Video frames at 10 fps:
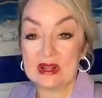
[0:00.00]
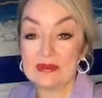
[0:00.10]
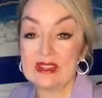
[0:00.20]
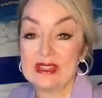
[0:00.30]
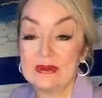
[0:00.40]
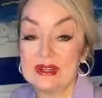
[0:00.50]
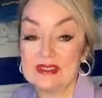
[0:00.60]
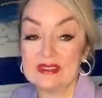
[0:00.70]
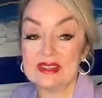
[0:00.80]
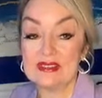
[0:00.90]
Psalms
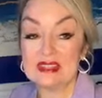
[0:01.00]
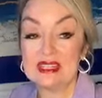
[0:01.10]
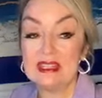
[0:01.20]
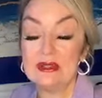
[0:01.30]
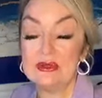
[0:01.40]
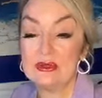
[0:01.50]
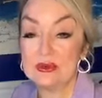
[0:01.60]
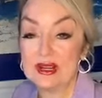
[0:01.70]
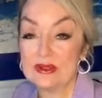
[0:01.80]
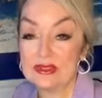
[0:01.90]
91 says, He who
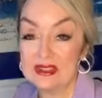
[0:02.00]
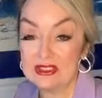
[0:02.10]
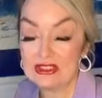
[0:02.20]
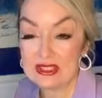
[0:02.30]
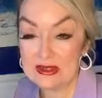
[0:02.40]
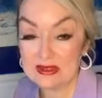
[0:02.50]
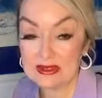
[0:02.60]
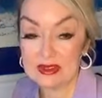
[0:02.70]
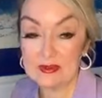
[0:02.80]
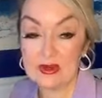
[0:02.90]
dwells in the
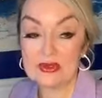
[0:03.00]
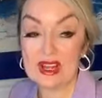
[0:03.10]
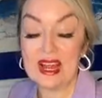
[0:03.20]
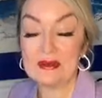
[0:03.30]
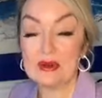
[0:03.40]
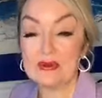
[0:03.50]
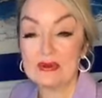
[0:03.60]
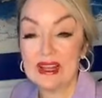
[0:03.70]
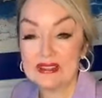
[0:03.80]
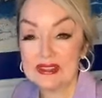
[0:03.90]
shelter of the Most High will
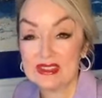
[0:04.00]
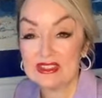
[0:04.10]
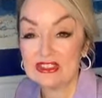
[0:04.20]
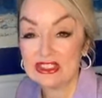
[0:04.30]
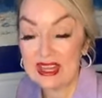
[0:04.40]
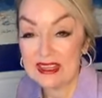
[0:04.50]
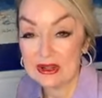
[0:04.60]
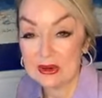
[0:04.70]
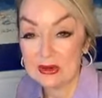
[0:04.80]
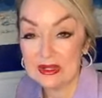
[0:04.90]
rest in the
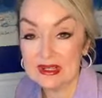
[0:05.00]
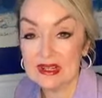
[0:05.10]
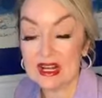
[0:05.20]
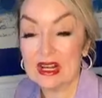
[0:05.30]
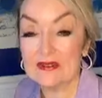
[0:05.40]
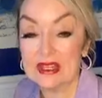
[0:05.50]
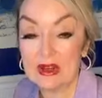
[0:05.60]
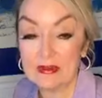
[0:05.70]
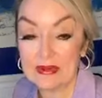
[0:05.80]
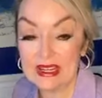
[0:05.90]
shadow of
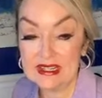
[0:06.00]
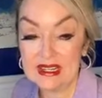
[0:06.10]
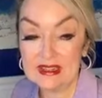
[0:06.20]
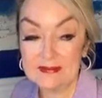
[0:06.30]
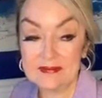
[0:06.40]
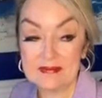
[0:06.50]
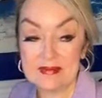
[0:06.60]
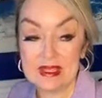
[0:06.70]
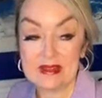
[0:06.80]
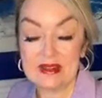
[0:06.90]
the Almighty.
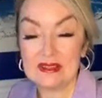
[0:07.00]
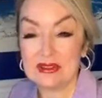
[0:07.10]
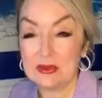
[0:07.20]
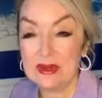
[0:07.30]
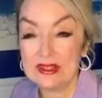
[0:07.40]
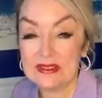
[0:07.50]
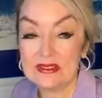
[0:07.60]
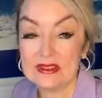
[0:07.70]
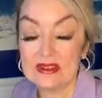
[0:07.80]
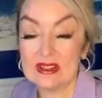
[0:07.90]
And so what does
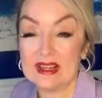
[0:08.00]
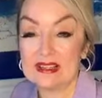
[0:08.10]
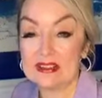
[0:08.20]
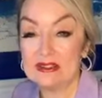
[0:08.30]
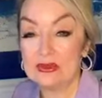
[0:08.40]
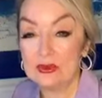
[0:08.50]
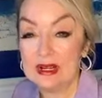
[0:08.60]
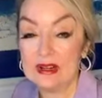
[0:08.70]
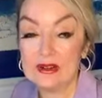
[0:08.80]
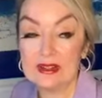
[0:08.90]
this look like to
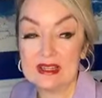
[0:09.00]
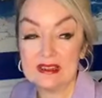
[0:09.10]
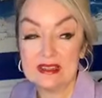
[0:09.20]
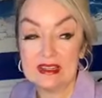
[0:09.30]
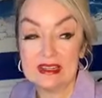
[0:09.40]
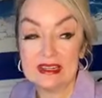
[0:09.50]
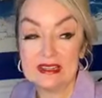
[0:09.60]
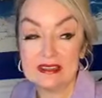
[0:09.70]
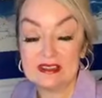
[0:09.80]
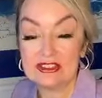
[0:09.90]
dwell in,
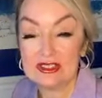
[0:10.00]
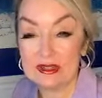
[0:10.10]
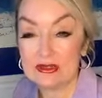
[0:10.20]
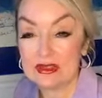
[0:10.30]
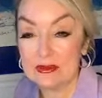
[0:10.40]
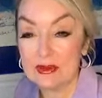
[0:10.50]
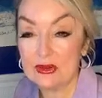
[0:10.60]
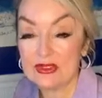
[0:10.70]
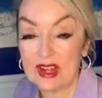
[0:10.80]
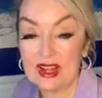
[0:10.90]
in the shelter of the
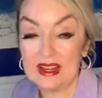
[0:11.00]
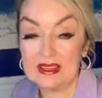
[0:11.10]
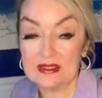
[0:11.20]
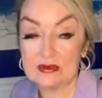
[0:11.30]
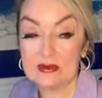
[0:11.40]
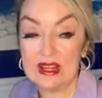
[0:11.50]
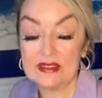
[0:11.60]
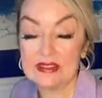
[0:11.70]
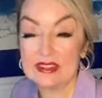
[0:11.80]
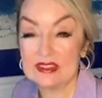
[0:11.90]
Most High, to
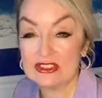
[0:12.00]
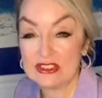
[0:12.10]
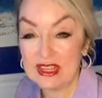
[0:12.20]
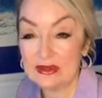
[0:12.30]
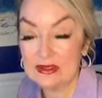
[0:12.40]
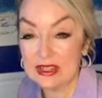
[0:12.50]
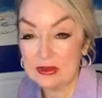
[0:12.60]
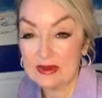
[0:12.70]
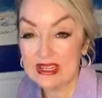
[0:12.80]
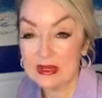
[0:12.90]
rest in the shadow of the
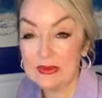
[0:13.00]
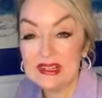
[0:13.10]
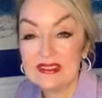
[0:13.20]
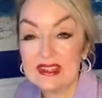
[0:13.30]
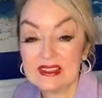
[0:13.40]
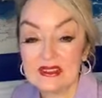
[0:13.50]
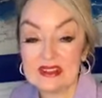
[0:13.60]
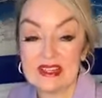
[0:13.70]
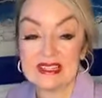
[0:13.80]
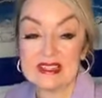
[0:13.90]
Almighty? What does that
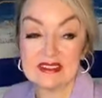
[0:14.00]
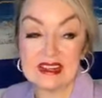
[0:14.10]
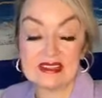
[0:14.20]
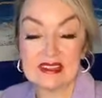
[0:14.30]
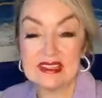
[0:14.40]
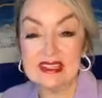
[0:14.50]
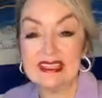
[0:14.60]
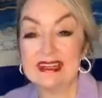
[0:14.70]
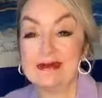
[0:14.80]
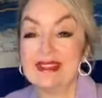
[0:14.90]
look like exactly?
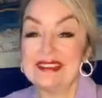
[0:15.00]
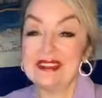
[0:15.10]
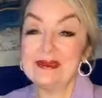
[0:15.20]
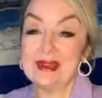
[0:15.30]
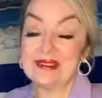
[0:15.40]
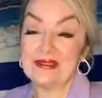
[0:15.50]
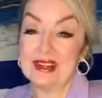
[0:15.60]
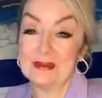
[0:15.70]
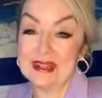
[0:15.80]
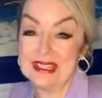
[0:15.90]
I want to tell you about a
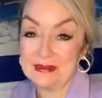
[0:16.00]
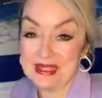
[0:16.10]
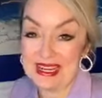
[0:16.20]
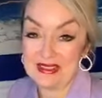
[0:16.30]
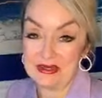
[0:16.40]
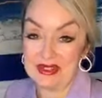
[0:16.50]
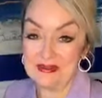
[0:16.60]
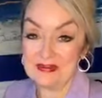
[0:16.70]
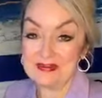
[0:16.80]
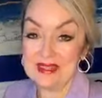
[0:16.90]
friend of mine named
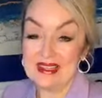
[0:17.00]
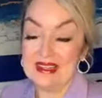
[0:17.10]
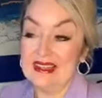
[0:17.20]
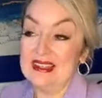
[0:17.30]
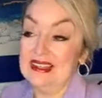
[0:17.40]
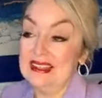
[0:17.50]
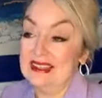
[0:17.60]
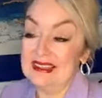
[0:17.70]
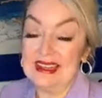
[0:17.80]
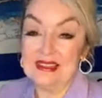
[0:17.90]
Catherine.
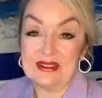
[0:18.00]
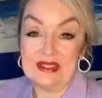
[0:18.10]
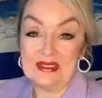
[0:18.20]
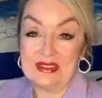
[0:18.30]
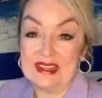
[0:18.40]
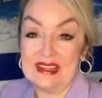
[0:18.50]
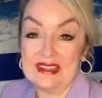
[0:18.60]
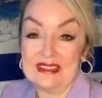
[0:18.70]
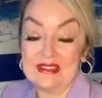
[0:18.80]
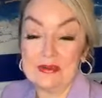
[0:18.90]
Catherine is uh,
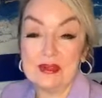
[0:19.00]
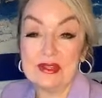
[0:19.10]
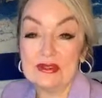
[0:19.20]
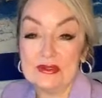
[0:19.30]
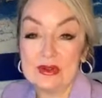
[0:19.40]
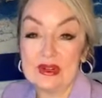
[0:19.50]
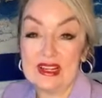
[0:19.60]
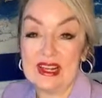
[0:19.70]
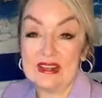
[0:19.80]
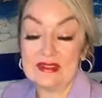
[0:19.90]
this
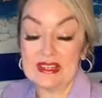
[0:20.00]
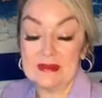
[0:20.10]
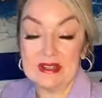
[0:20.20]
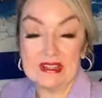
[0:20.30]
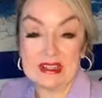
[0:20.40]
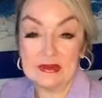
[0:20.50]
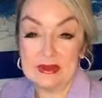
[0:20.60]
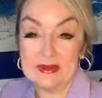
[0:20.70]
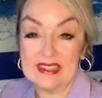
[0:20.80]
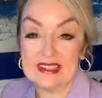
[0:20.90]
beautiful African
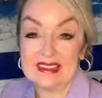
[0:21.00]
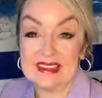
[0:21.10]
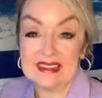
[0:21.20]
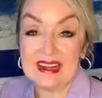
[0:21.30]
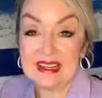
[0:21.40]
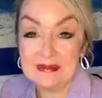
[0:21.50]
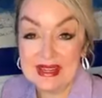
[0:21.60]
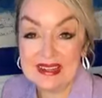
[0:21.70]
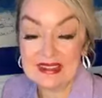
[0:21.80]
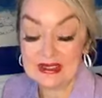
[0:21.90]
American woman that I
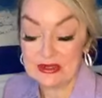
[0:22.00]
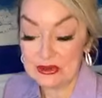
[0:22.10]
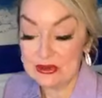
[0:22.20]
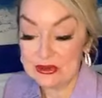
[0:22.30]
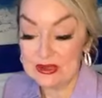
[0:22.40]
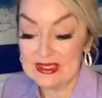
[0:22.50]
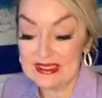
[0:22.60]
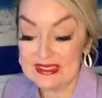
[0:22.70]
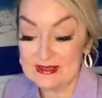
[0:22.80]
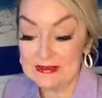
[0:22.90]
met through
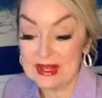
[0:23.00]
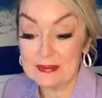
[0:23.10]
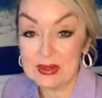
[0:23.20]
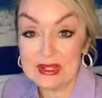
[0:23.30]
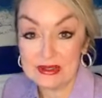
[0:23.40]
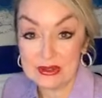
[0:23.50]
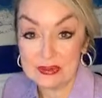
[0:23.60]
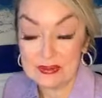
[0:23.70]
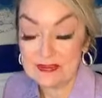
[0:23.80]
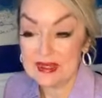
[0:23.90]
um, a prayer
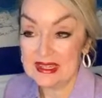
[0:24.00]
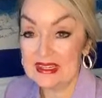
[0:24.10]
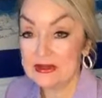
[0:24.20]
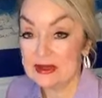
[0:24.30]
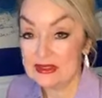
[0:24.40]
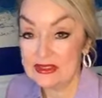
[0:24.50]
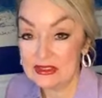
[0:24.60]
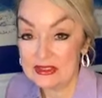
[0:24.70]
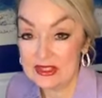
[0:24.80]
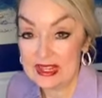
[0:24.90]
group. And it wasn't
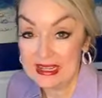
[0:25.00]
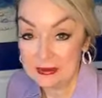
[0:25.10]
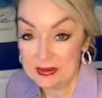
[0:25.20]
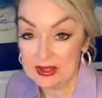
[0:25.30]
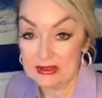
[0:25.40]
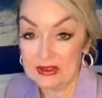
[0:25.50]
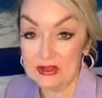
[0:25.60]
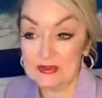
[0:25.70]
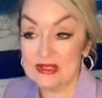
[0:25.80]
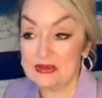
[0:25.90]
just any prayer
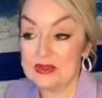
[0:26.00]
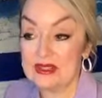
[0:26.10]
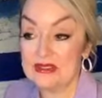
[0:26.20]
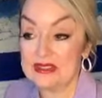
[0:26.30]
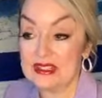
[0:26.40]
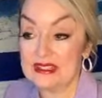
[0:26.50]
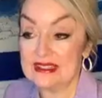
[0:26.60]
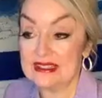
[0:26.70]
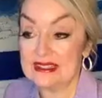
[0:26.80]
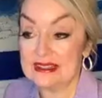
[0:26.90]
group, this was
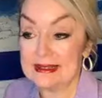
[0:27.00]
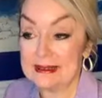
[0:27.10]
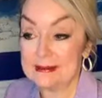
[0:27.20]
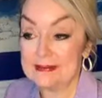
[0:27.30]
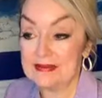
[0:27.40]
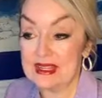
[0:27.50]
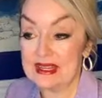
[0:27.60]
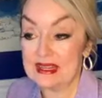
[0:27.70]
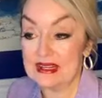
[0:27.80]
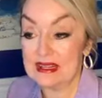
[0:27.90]
um,
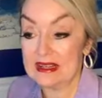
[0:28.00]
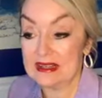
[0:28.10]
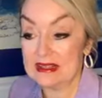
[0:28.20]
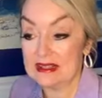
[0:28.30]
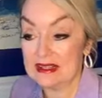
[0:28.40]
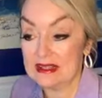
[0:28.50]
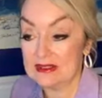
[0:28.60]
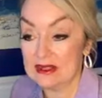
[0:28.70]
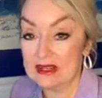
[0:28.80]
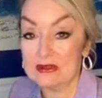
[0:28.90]

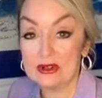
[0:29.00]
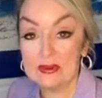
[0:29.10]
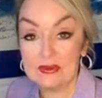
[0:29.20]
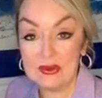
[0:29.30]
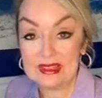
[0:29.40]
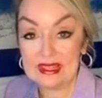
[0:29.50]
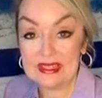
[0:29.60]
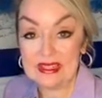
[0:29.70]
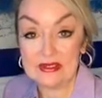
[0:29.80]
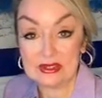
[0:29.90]
a, a, group of
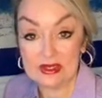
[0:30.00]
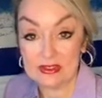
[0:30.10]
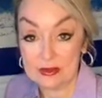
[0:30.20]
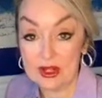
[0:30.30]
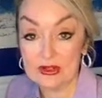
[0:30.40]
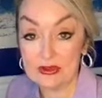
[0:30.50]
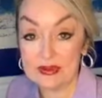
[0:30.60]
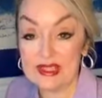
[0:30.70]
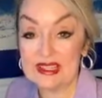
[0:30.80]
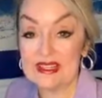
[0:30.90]
ladies, a small
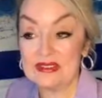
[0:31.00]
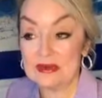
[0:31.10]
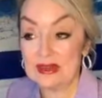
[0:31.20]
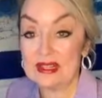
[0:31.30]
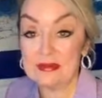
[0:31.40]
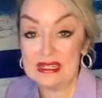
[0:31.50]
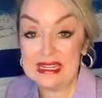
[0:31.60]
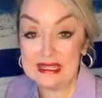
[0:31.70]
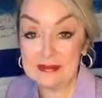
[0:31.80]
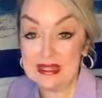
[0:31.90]
group of ladies that we had been
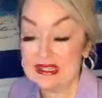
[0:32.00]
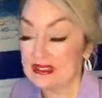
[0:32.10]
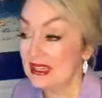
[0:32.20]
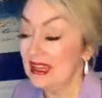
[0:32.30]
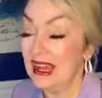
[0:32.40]
handpicked.